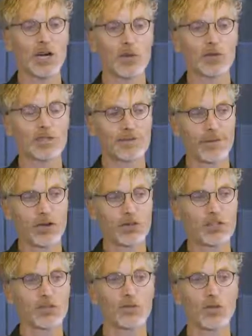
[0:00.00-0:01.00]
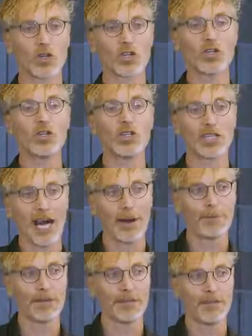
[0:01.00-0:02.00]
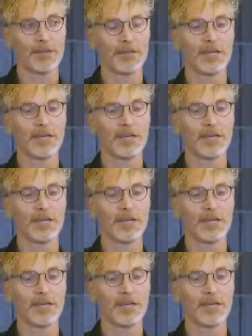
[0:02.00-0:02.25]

was focused on what could happen.